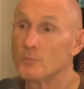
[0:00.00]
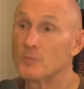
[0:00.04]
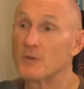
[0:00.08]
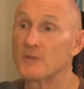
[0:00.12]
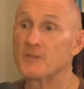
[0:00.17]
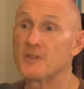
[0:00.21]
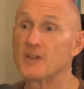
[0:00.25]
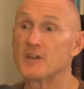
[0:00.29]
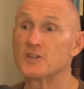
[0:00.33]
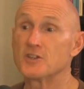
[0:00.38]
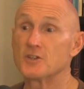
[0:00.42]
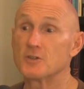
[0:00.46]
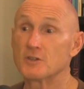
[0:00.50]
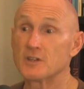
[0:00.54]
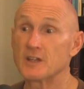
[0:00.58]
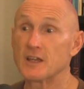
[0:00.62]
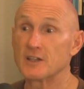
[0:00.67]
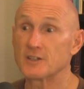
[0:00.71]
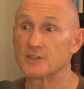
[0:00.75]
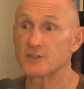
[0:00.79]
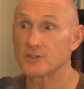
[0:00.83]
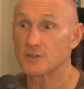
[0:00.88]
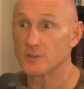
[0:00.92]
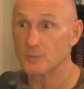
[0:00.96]
but then you
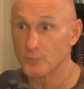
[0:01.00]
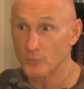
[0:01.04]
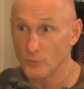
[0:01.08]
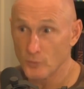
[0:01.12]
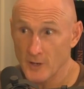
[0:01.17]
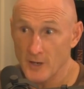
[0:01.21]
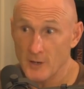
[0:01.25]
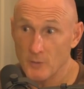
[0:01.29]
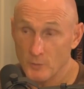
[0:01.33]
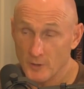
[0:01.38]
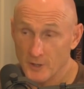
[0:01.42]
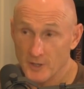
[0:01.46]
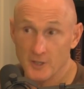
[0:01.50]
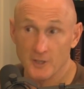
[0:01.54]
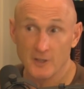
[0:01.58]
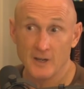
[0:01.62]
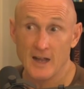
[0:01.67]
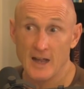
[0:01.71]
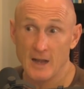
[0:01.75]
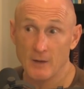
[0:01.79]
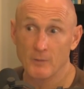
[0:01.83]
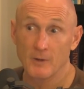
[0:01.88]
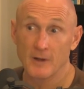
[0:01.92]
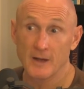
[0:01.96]
get to the point where you're
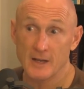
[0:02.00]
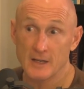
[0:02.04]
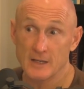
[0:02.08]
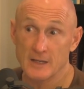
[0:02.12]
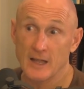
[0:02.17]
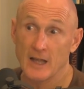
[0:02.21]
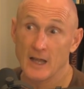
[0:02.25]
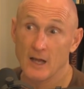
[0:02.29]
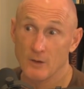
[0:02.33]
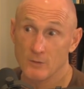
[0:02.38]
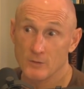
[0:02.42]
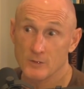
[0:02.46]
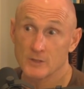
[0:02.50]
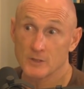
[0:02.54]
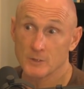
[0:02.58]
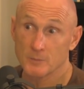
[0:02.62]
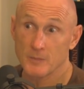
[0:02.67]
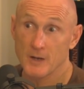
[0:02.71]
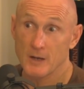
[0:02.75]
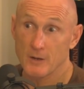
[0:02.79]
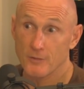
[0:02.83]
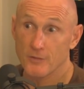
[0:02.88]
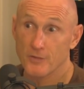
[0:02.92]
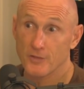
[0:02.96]
at right now, and
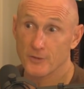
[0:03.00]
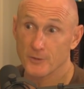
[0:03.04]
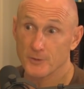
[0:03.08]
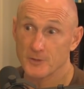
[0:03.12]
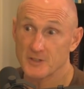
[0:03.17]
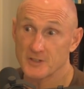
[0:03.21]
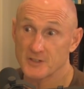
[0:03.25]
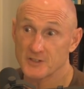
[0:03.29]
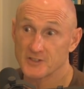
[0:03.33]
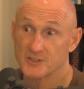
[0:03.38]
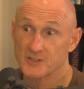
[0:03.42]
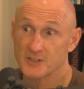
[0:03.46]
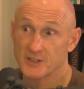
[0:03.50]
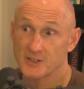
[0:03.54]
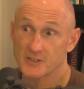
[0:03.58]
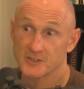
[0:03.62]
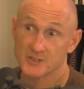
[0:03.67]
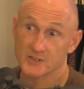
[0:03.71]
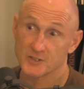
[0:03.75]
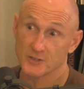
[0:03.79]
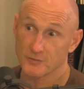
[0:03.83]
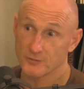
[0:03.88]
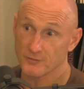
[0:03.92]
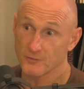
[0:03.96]
about
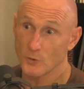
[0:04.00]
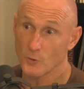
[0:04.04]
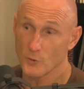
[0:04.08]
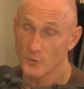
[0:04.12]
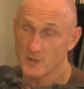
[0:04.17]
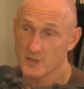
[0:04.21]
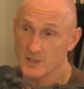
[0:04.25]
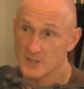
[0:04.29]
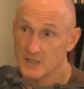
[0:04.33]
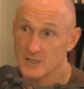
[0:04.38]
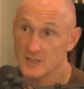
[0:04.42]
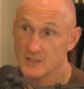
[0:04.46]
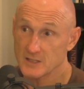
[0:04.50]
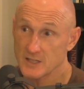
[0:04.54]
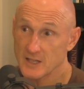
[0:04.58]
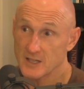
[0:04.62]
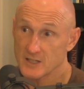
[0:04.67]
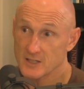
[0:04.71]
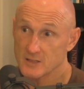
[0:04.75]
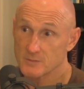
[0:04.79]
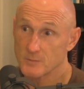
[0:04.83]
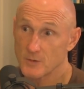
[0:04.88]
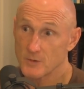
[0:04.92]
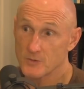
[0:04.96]
36 to 40, it
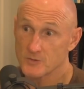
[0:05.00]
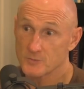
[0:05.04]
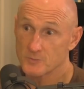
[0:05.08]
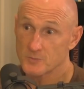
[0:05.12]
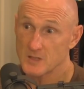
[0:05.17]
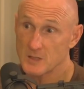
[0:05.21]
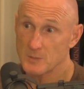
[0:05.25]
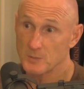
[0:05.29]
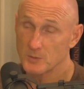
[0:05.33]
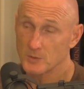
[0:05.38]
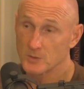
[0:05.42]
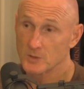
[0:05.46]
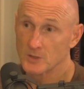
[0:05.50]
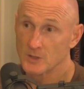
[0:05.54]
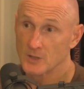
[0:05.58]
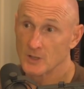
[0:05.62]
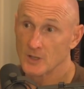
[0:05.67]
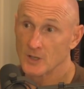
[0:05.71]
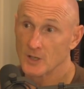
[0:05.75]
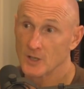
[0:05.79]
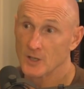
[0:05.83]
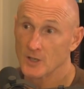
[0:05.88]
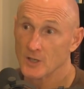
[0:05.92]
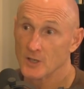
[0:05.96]
takes most people
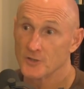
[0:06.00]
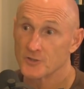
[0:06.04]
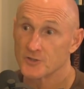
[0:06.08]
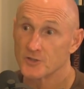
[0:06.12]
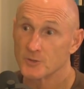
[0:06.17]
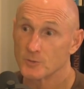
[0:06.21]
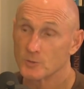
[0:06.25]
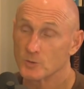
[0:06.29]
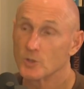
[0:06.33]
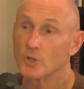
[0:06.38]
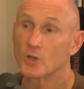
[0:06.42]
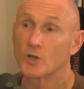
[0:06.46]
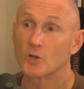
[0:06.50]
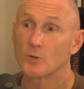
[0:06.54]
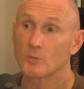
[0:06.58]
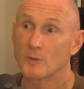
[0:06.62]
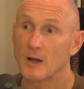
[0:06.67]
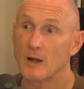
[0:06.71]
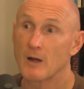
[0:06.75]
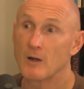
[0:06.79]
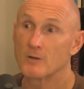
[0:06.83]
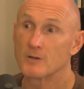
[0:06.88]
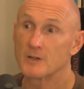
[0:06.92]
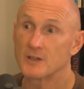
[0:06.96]
to look
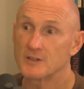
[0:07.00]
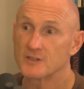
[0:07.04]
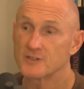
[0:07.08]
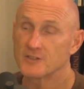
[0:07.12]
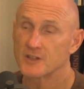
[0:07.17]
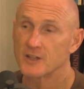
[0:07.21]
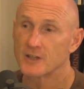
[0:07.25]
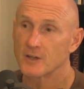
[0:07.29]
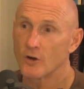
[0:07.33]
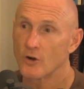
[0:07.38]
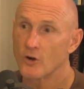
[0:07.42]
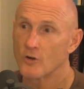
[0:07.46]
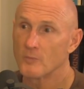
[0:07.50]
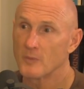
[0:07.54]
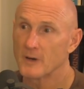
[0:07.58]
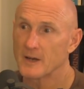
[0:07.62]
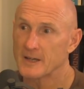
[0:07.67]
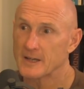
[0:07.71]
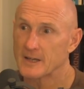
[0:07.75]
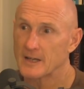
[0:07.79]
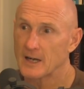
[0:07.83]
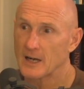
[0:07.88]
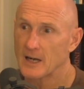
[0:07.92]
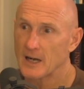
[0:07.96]
around and say, Oh
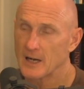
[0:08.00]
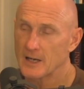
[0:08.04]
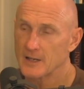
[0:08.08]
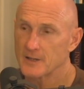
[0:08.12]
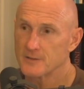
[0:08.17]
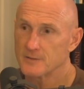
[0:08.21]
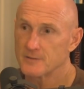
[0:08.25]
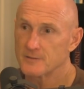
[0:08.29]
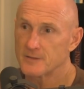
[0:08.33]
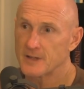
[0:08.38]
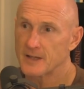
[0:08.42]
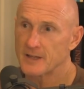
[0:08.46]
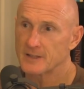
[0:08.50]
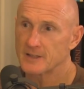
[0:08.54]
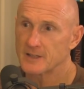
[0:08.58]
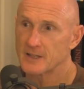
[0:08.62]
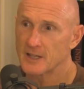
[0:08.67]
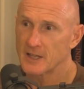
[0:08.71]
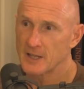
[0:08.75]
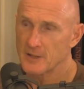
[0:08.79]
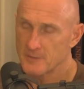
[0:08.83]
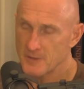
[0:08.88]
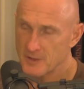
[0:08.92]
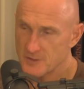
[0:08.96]
my God, that
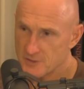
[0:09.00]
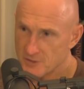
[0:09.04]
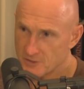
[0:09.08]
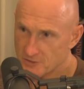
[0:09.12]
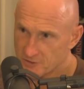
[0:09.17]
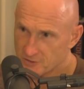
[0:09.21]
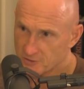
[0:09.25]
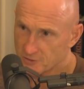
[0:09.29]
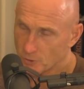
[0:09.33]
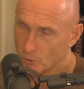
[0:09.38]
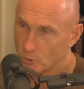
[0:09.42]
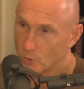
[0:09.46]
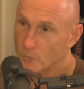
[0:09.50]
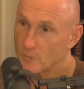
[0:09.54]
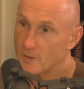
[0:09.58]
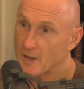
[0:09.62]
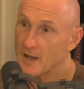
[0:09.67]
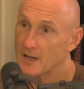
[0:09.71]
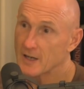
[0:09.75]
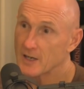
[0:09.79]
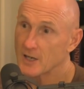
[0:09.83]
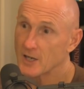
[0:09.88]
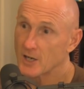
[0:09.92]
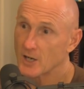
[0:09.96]
kid that just stole
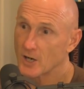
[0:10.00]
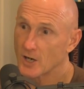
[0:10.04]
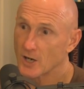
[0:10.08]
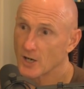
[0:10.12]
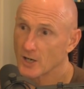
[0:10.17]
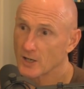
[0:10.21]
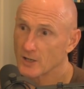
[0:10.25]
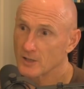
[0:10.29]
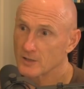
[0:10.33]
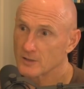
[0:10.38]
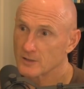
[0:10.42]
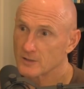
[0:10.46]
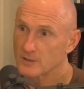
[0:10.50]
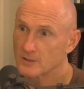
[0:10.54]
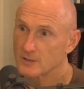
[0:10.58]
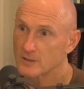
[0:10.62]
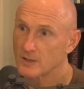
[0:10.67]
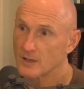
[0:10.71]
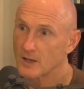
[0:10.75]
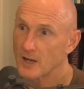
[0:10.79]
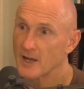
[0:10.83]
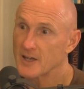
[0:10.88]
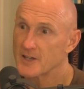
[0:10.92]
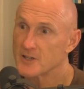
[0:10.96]
that car,
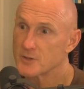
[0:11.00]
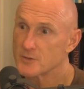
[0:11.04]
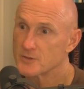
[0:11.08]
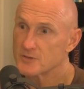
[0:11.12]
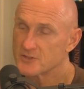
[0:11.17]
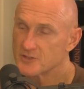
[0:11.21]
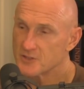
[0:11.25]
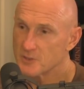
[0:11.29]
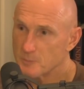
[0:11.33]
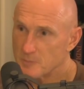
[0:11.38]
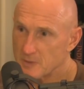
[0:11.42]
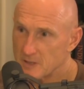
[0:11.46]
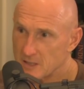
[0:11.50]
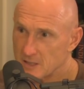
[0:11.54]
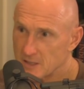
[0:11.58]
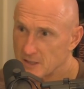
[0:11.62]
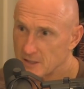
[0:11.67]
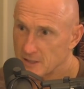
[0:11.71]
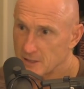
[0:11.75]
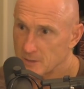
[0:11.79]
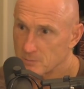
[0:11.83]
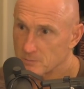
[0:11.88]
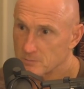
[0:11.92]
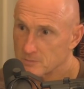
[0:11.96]
I used to be
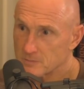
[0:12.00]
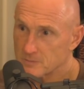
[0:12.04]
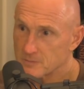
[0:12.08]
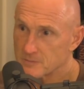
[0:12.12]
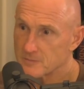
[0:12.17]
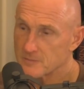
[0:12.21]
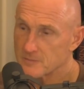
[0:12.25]
him.